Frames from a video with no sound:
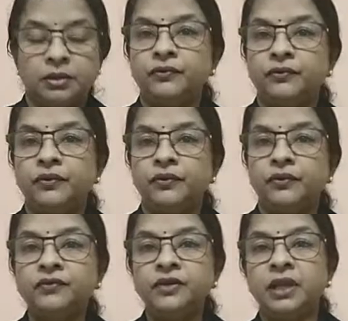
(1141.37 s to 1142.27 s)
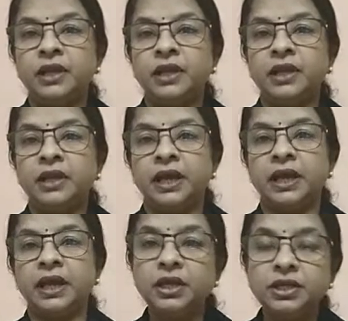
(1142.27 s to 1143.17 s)
Flemish region,
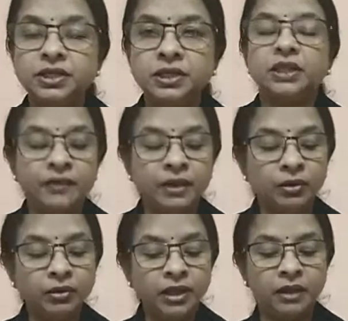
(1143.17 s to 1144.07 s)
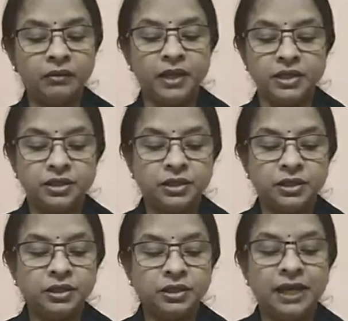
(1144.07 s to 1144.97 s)
the Wallonia region,
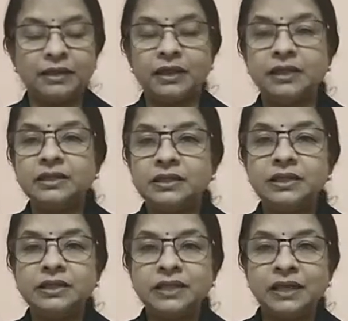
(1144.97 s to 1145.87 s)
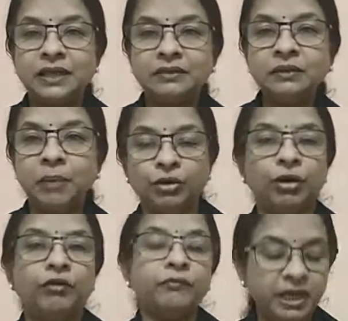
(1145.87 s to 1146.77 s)
that is the southern part
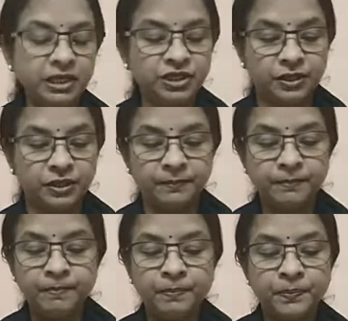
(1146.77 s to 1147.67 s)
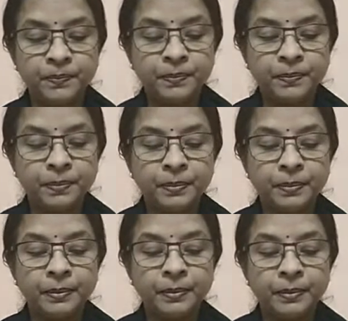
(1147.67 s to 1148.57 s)
of Belgium,
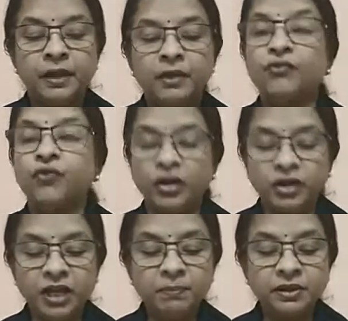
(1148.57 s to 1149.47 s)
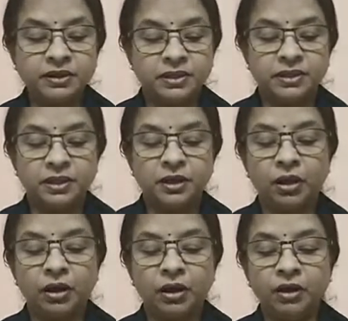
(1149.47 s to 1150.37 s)
40%
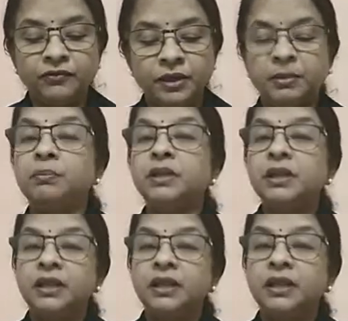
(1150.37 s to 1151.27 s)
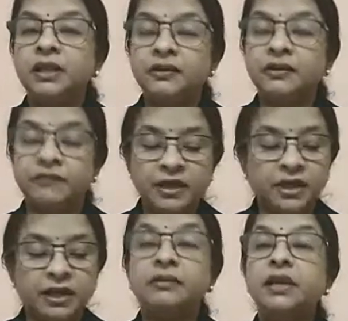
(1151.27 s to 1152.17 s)
of the people living there,
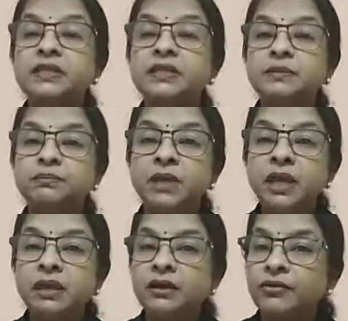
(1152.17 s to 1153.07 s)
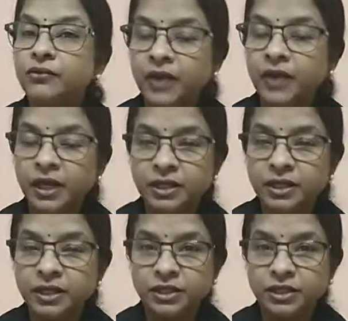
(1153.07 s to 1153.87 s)
they speak French.